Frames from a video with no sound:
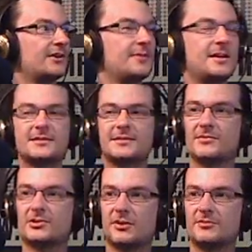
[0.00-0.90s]
Media 7
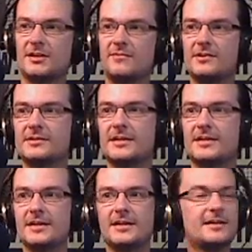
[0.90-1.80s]
Show, TVNZ
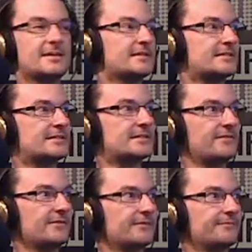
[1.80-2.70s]

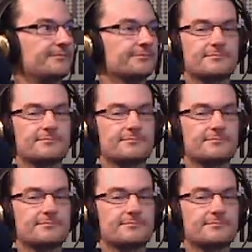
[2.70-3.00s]
7.